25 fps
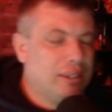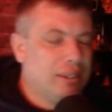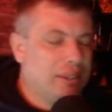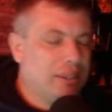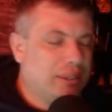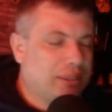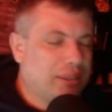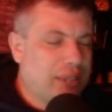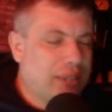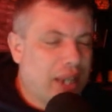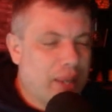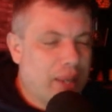
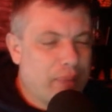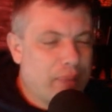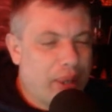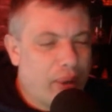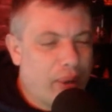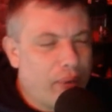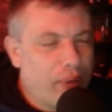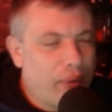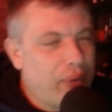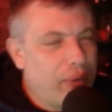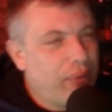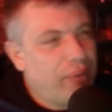Sam,
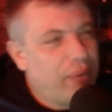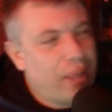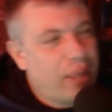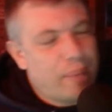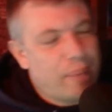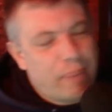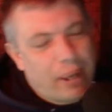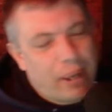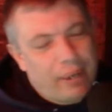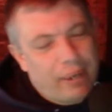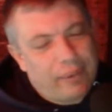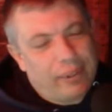they
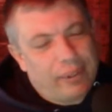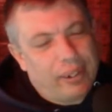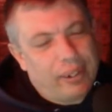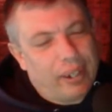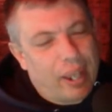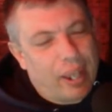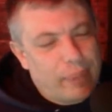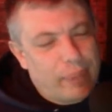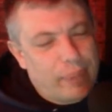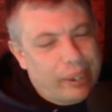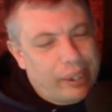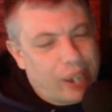barely
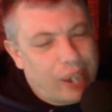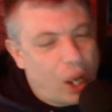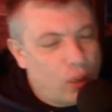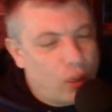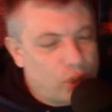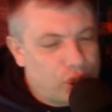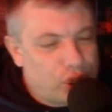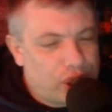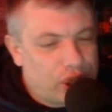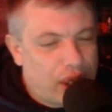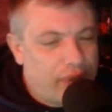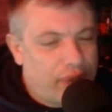let me coach
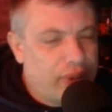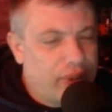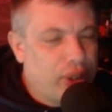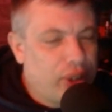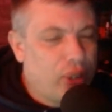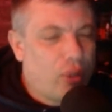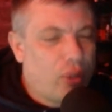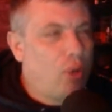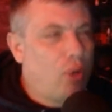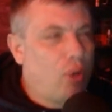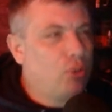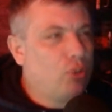
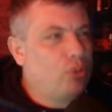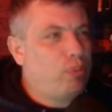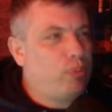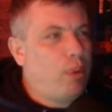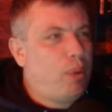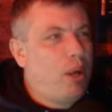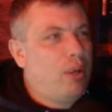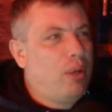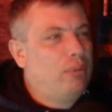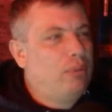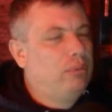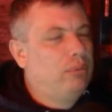7-year-olds,
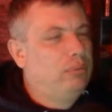bro.